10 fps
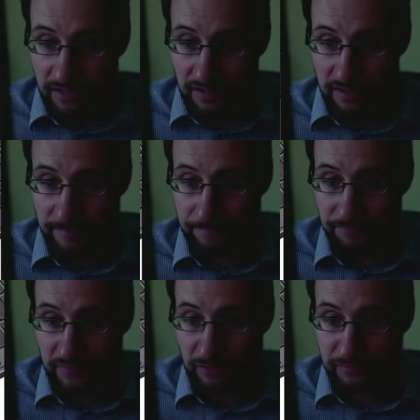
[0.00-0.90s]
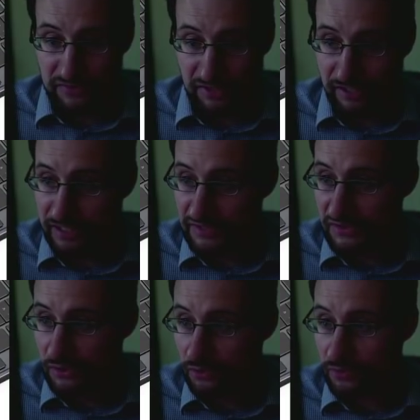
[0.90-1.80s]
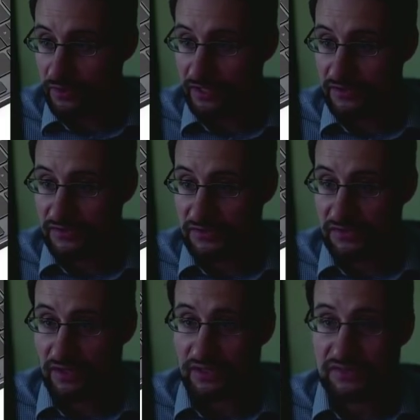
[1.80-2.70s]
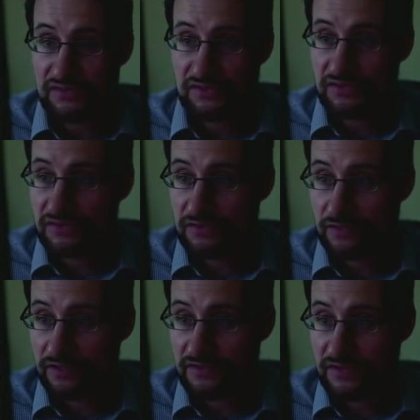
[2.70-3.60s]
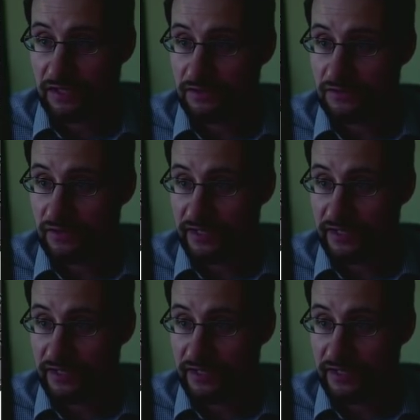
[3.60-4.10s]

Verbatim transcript: Um, not for sale, yes. So it's it's said,